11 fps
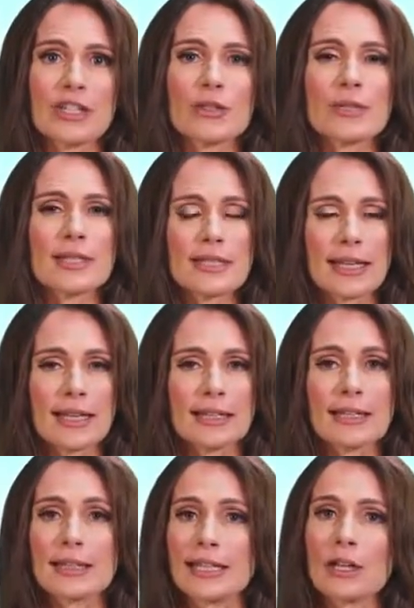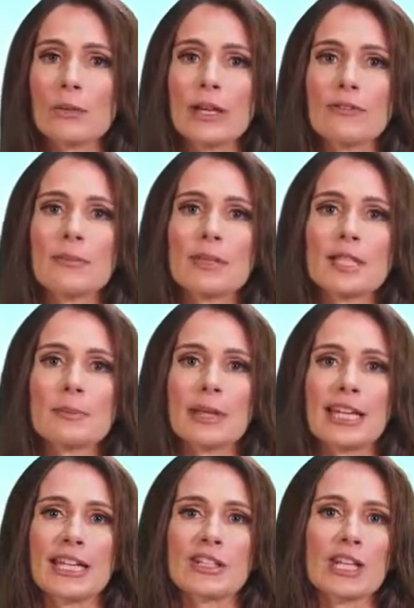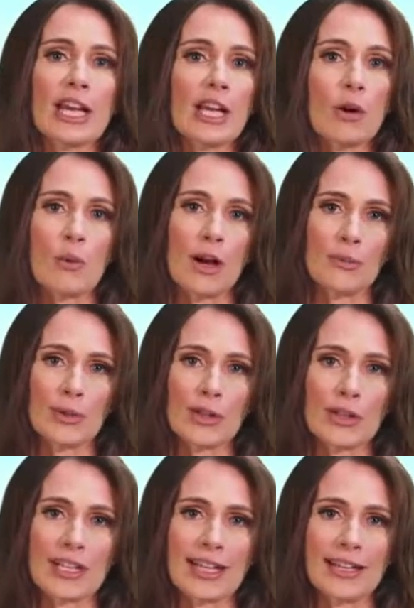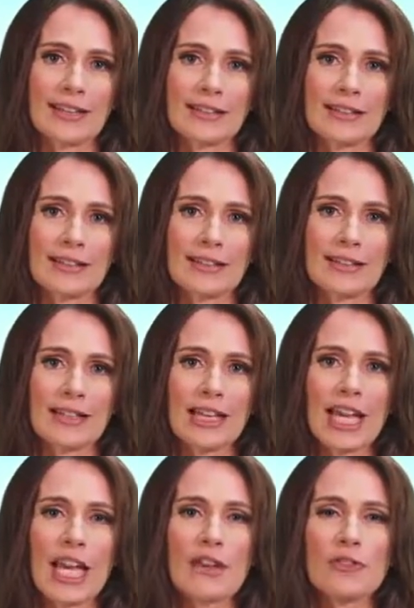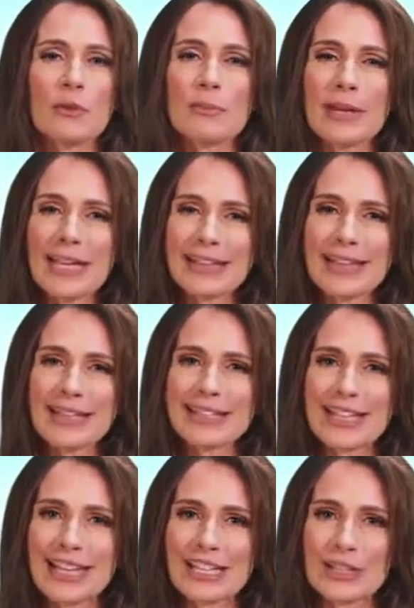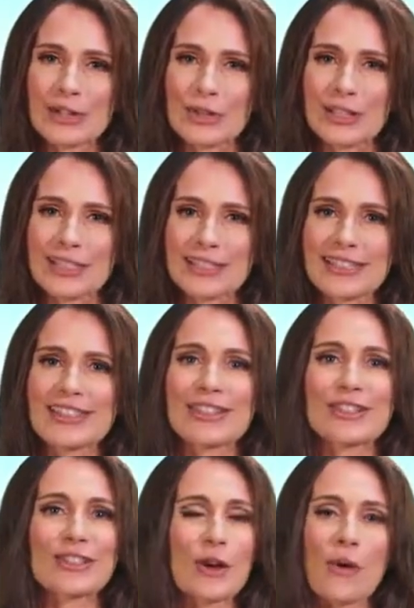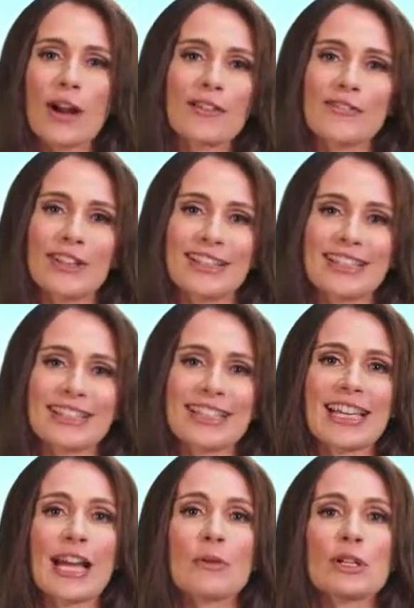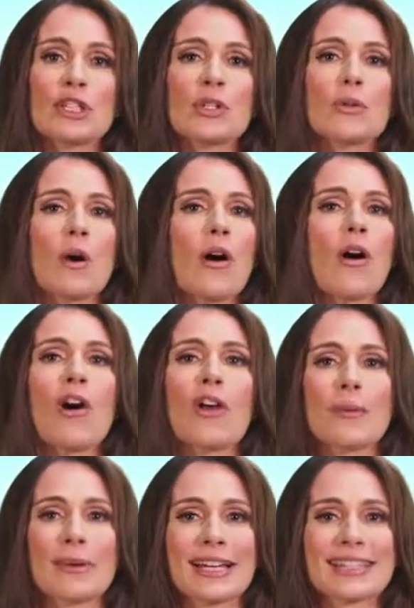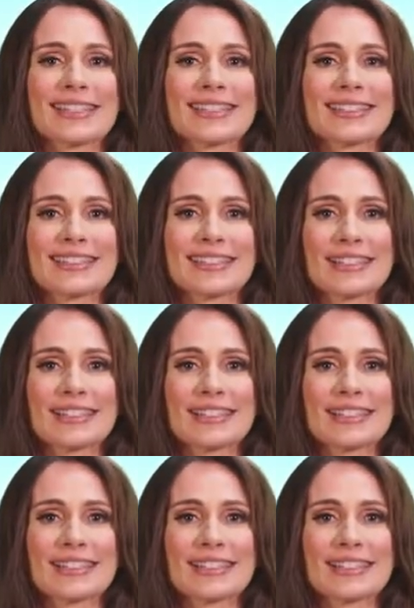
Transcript: To instead click away from this page and go on with your day. If you make that second choice, there's no hard feelings, and I wish you all the best.